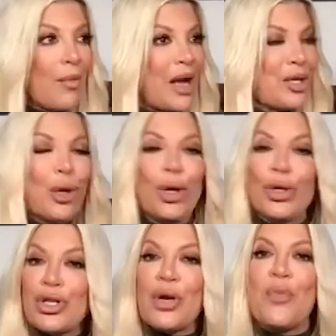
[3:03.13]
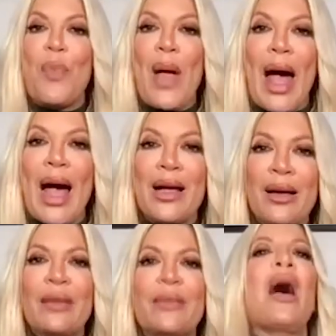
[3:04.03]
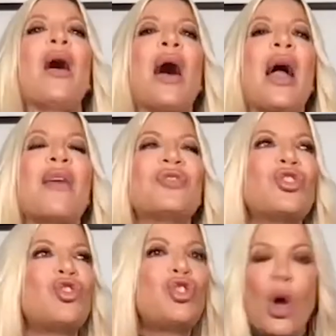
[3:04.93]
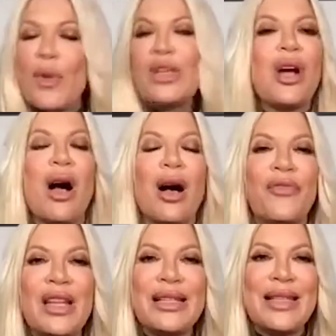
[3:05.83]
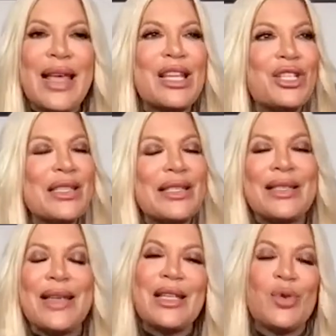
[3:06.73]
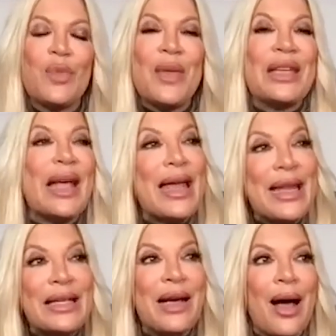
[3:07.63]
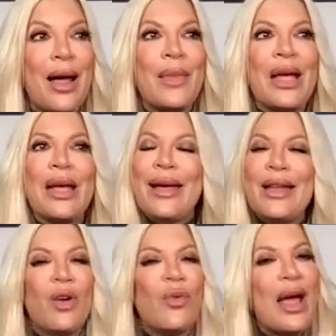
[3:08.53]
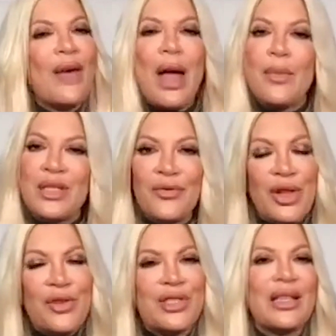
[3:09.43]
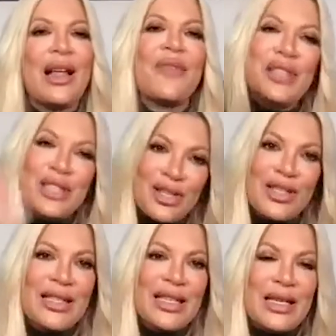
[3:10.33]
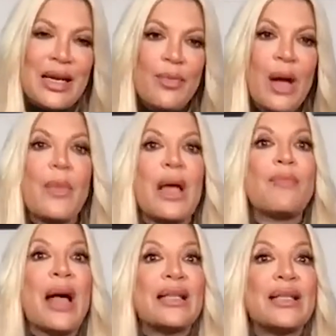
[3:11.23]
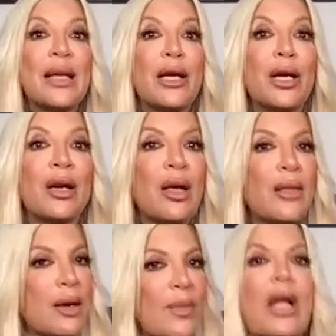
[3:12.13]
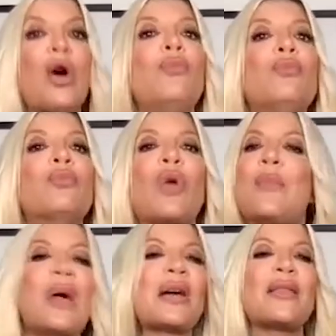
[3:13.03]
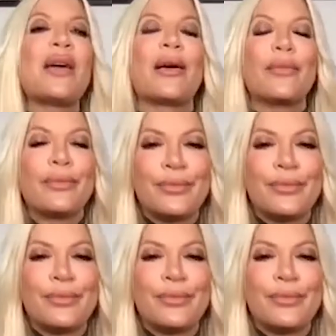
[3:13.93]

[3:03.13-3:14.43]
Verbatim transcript: My shoulders are back. I have so much confidence and it just stays with me. And anytime, you know, we have ebbs and flows in life, it starts to dip. I'm like Masked Singer. And then I'm like, oh, right back there.